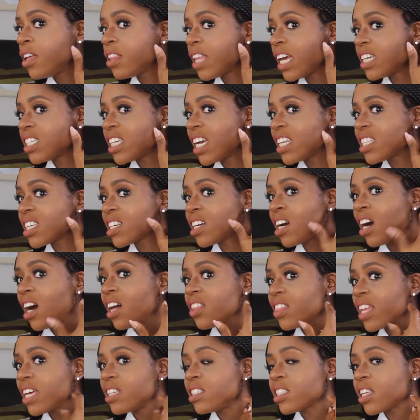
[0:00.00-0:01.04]
that she had to
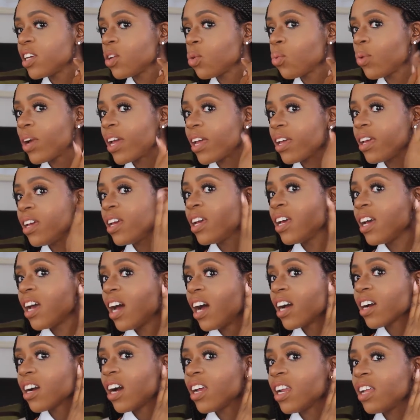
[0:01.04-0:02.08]
cut that skin away
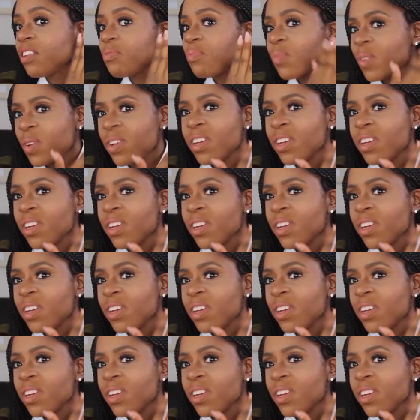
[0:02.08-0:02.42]
and kind of